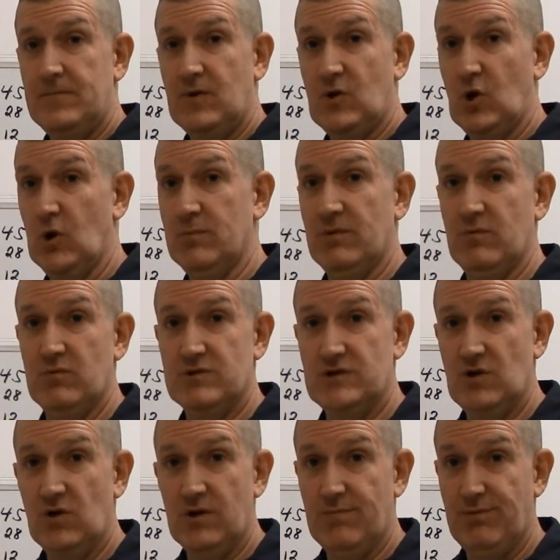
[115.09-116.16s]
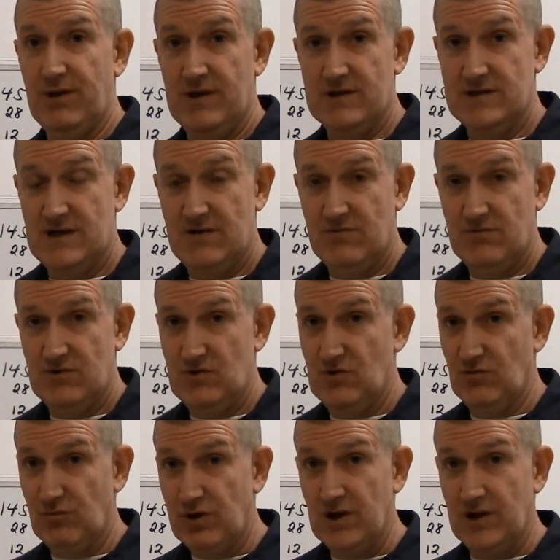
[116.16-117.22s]
Kirban was the only place that you
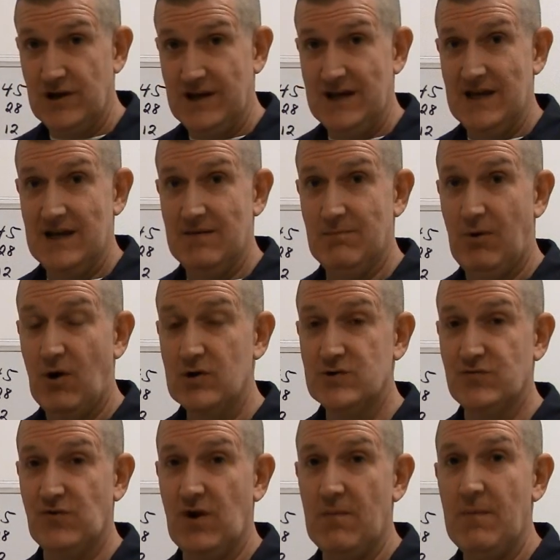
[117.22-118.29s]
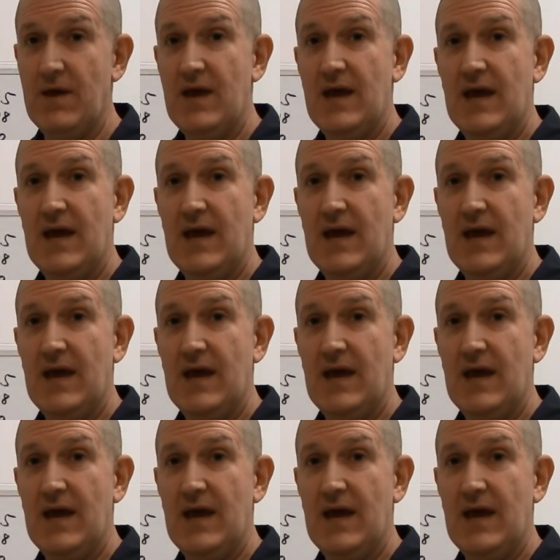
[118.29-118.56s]
could really get parts from,